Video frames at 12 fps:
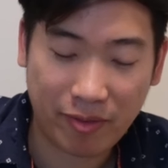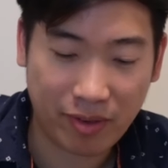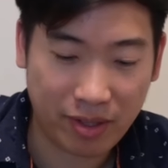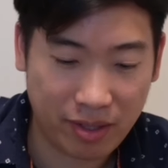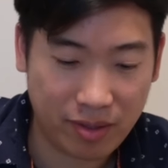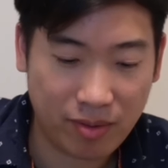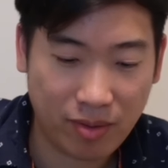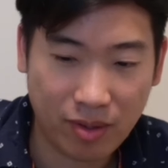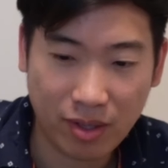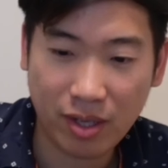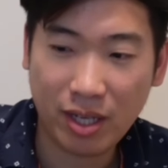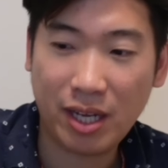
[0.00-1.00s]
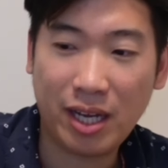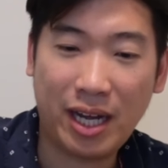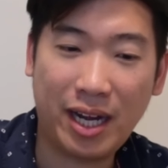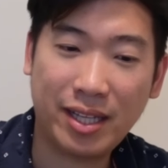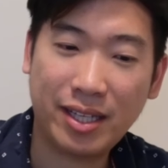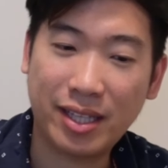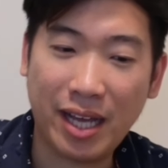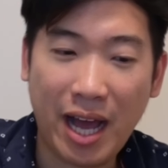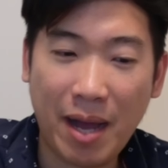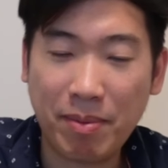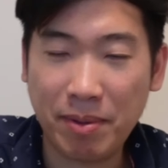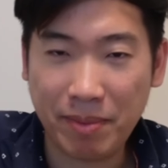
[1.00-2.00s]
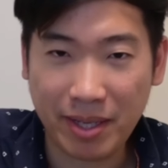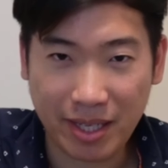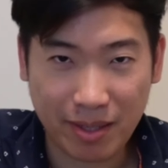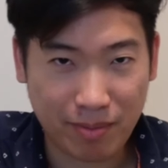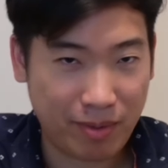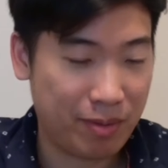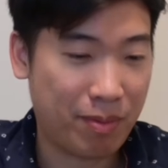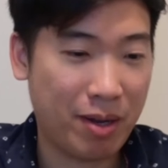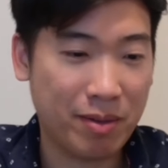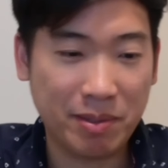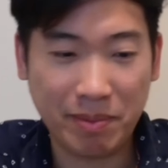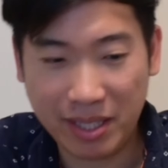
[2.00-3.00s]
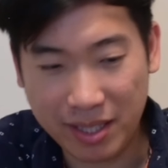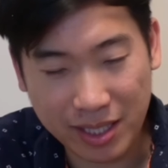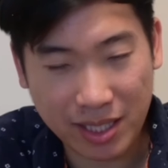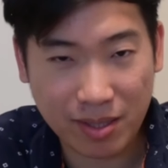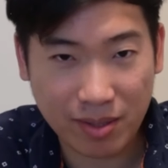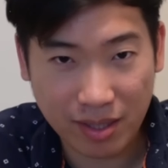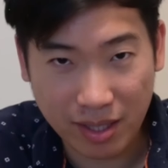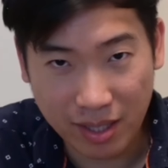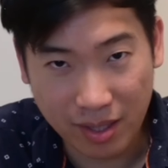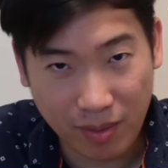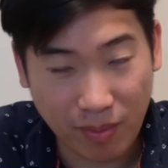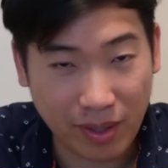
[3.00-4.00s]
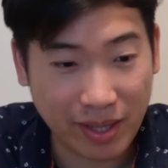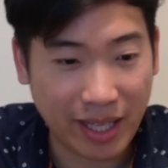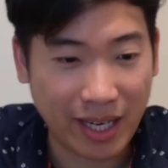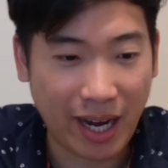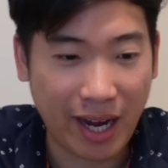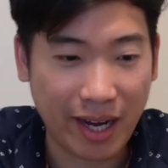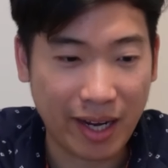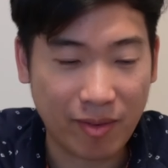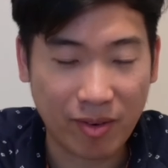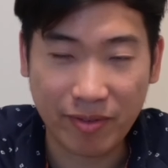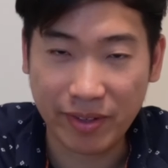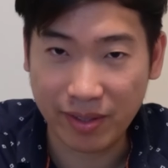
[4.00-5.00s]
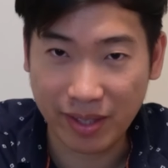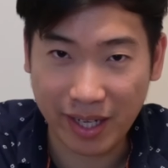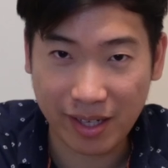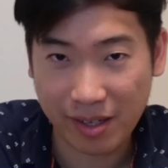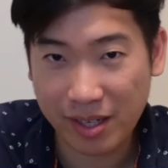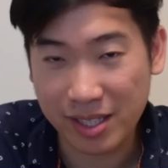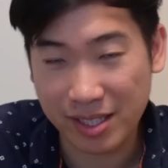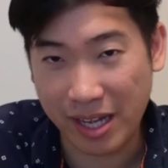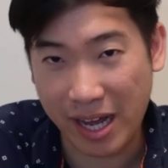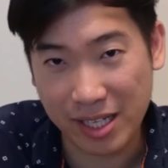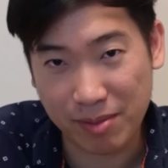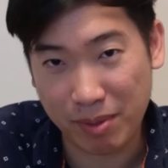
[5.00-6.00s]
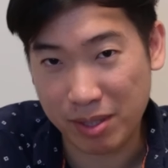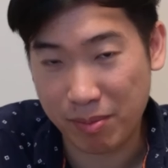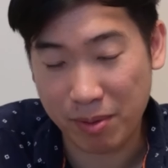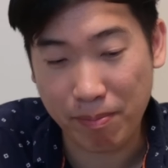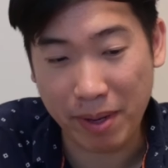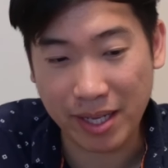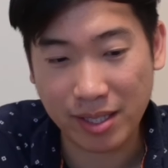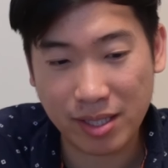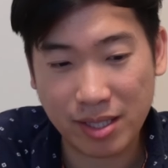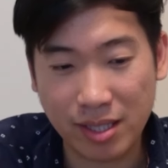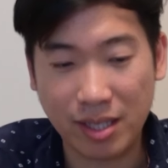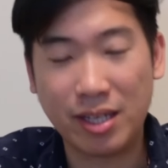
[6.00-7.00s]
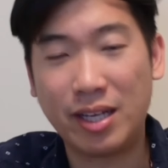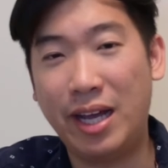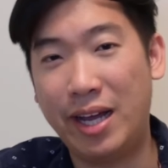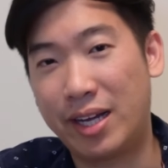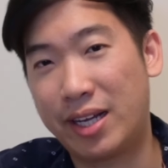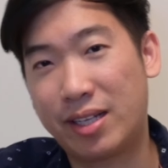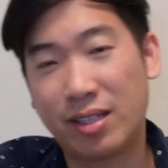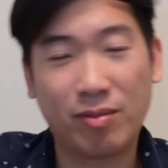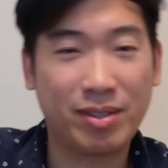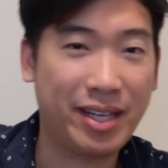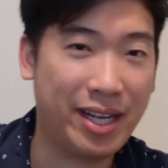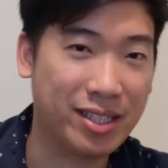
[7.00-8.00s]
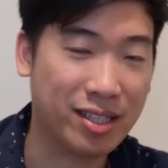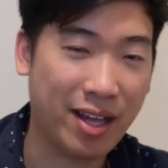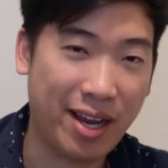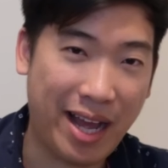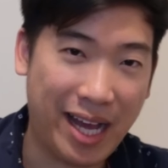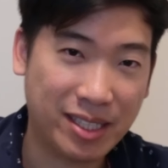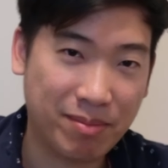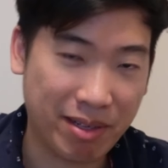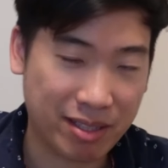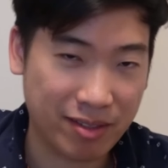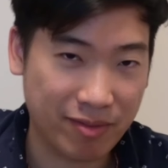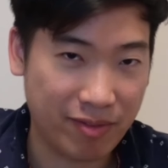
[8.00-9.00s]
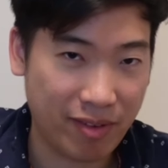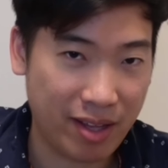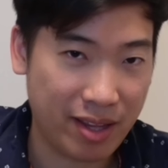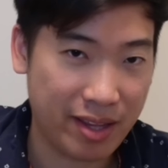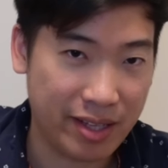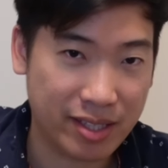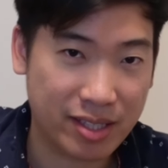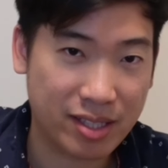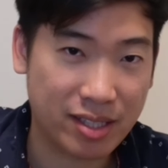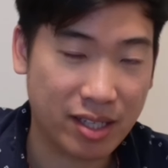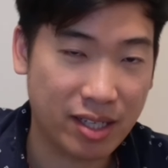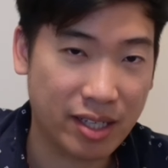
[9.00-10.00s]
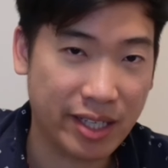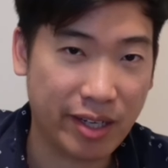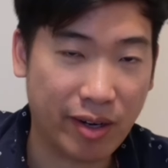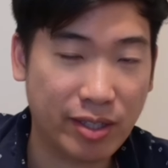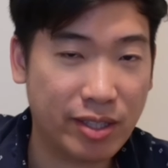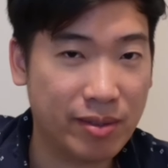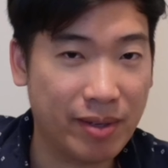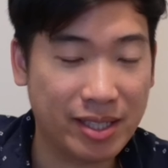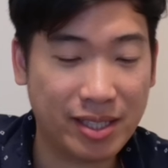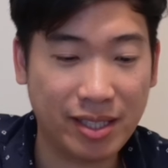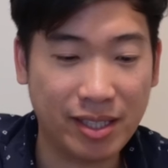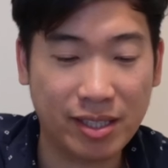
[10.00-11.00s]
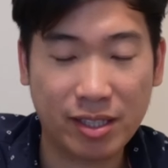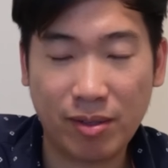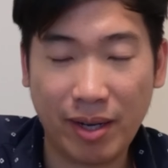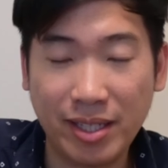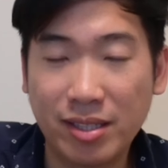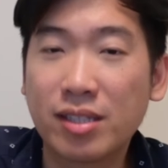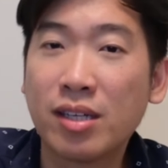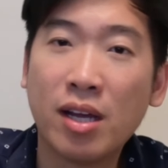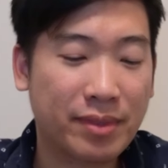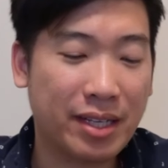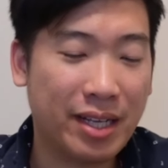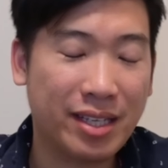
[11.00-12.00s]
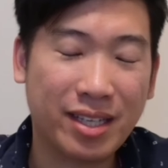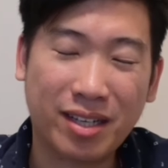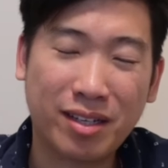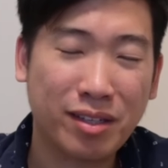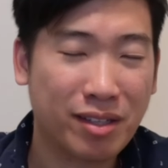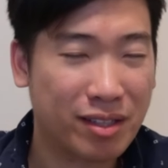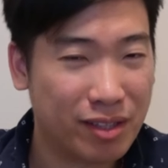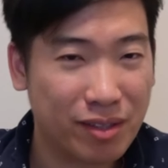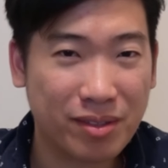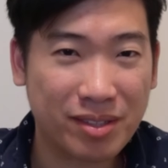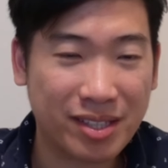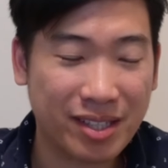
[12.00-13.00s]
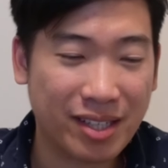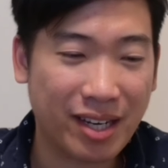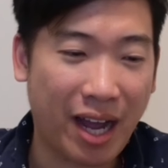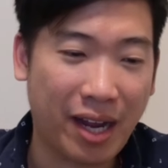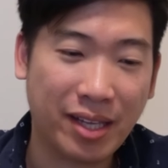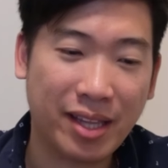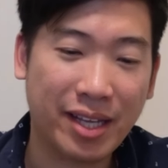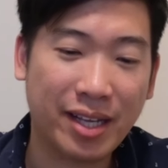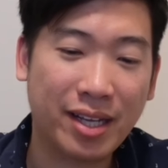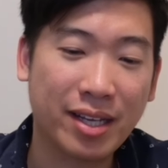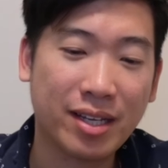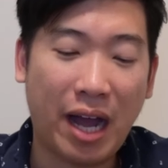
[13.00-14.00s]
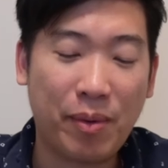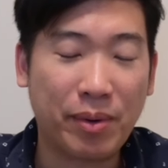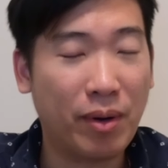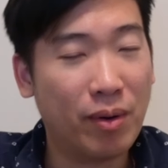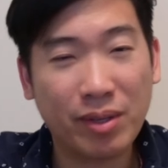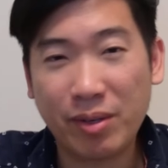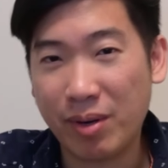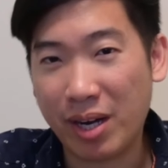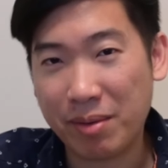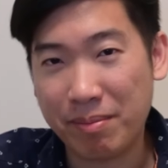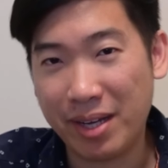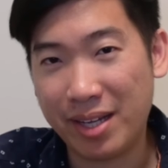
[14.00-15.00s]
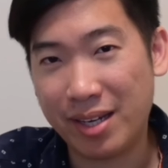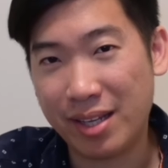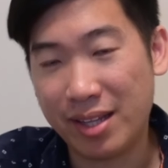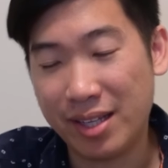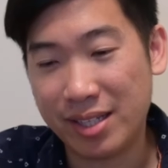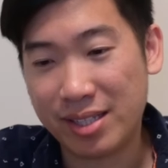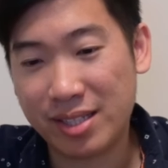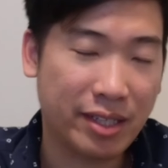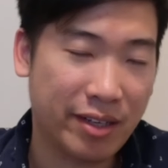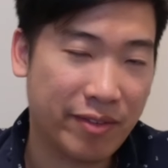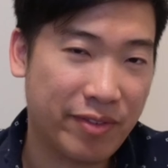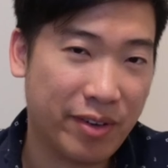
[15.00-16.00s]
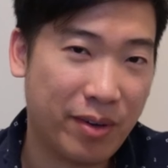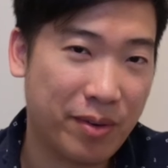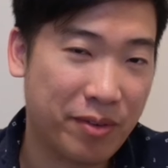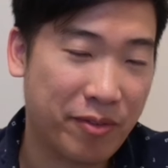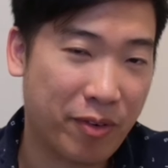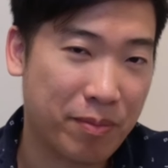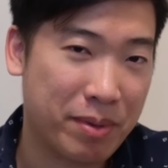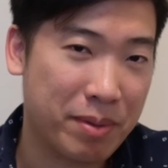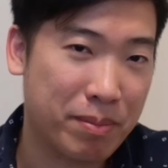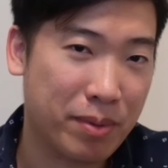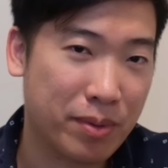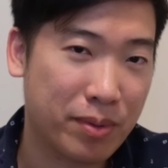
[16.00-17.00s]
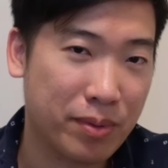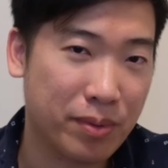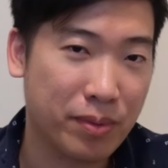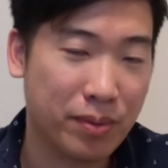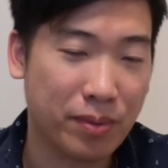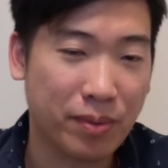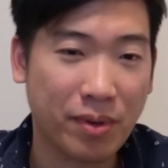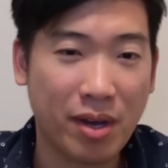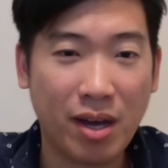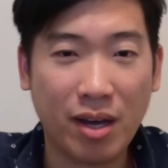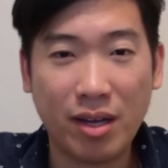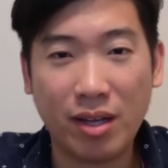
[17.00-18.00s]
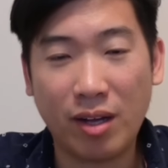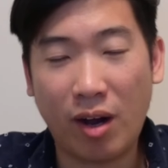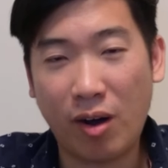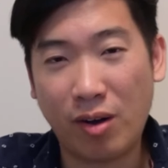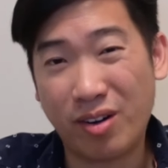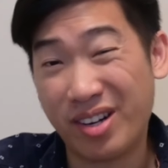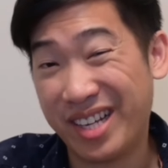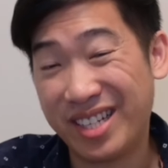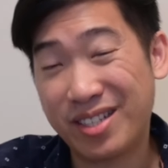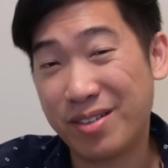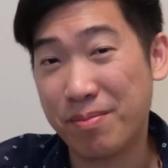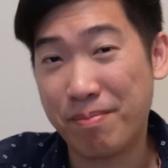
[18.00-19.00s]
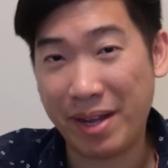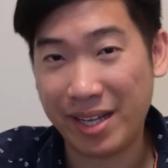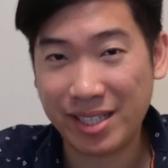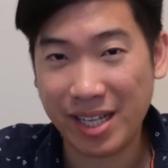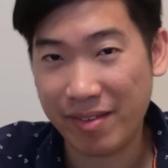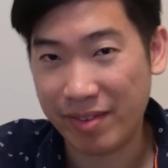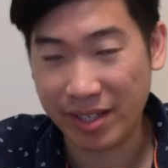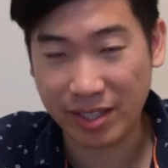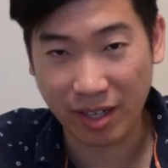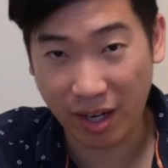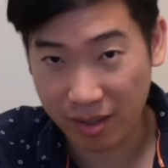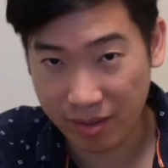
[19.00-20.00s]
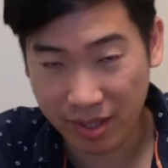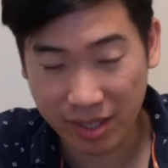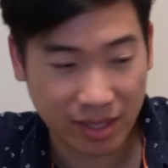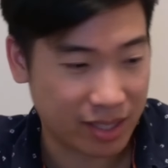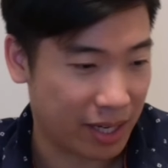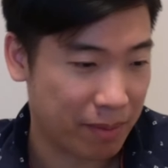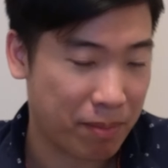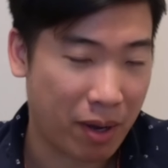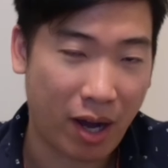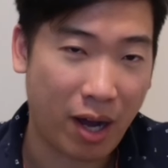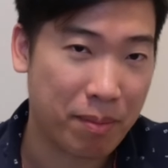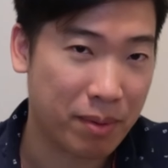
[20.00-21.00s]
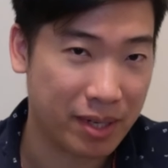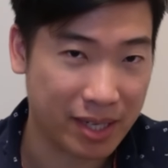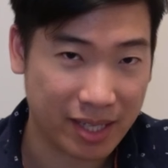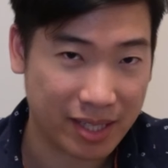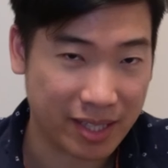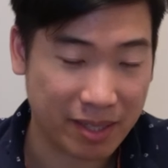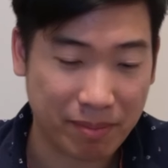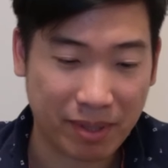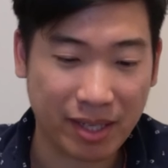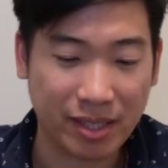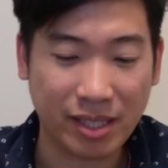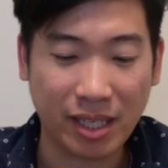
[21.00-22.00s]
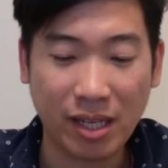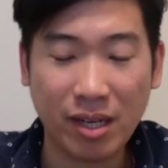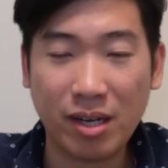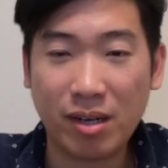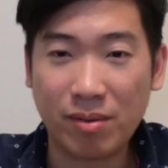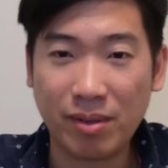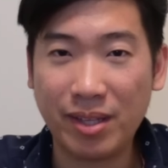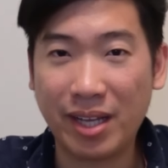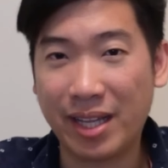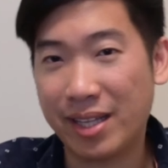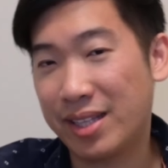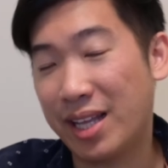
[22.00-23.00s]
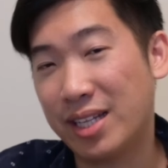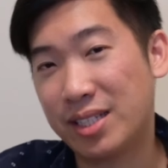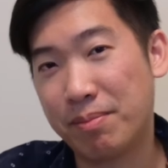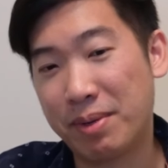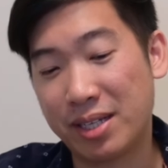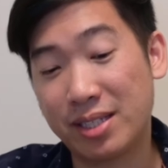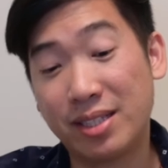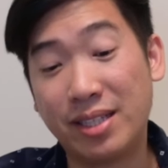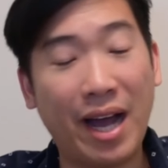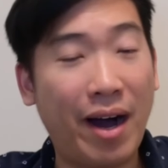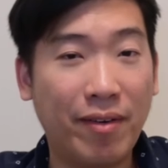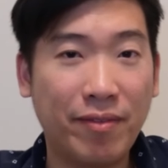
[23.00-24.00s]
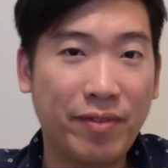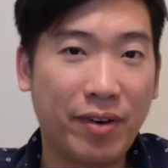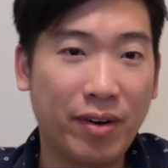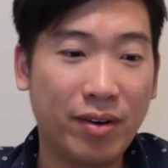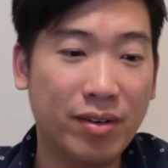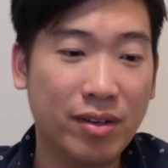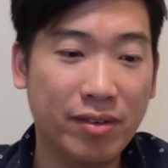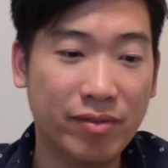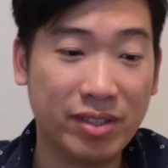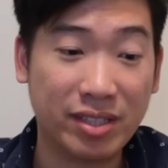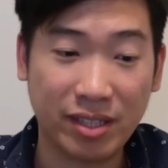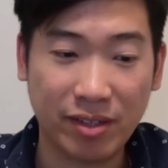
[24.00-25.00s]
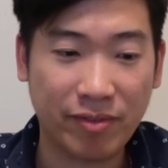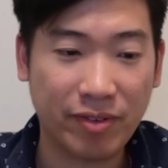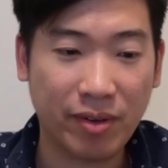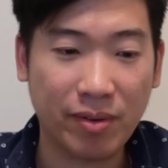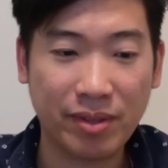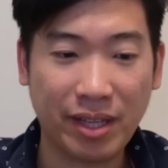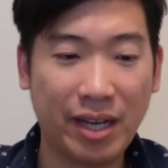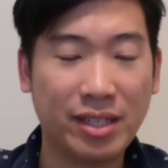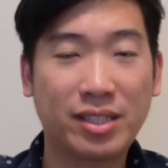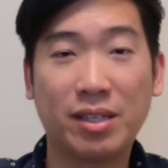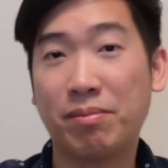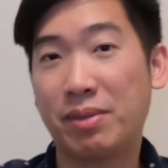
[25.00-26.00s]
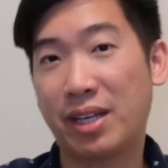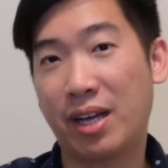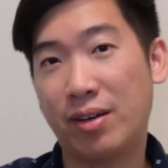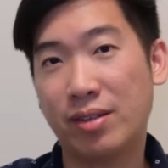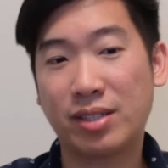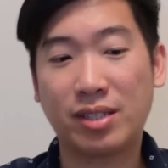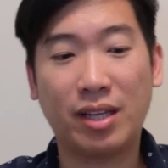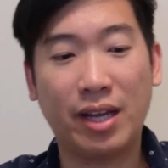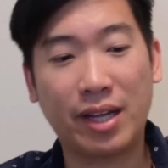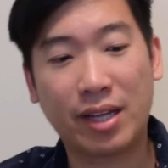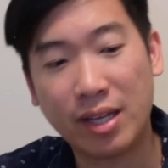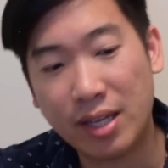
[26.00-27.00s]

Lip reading: for you. I think the happy medium will probably be this one that I review later because it has much more bass and retains a lot of aspects of this ER2SE's traits. in the conclusion, I think I would only recommend this earphone for people who aren't into bass heavy genres like pop or anything, because really I think that's the biggest downfall of this earphone. That's something else like